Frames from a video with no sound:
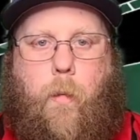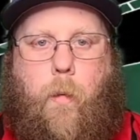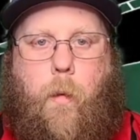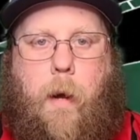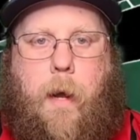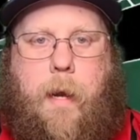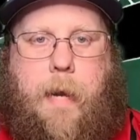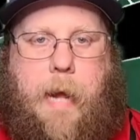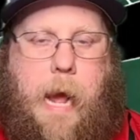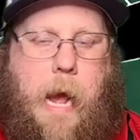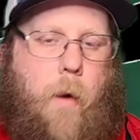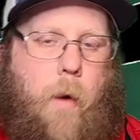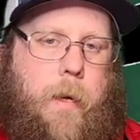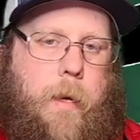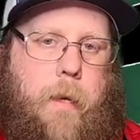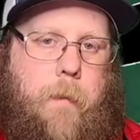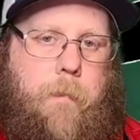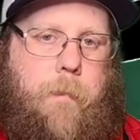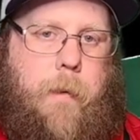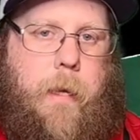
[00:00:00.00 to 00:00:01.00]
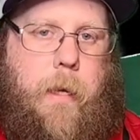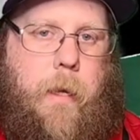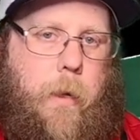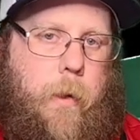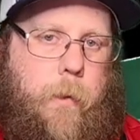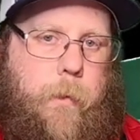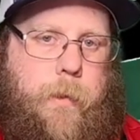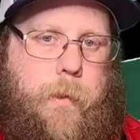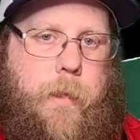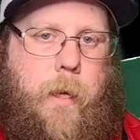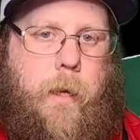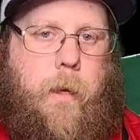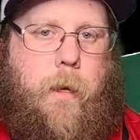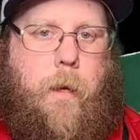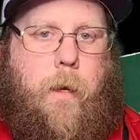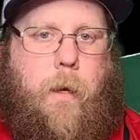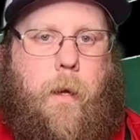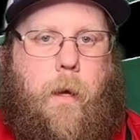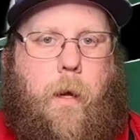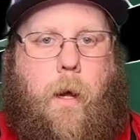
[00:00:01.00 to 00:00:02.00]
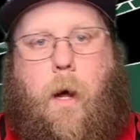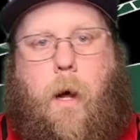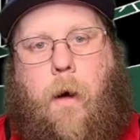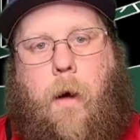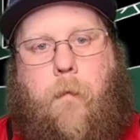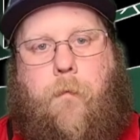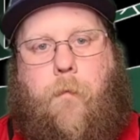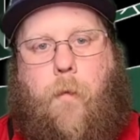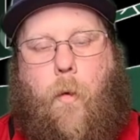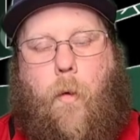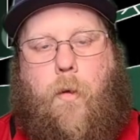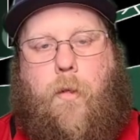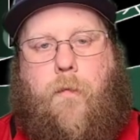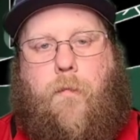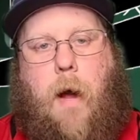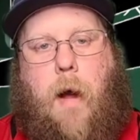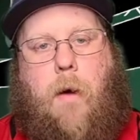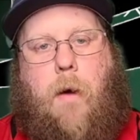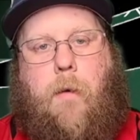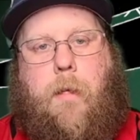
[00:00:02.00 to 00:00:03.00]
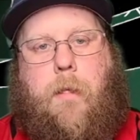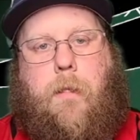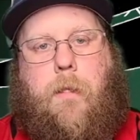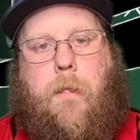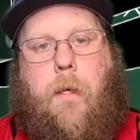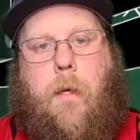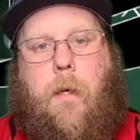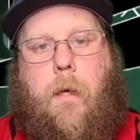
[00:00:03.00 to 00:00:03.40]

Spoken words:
and how it can be used for the Falcons.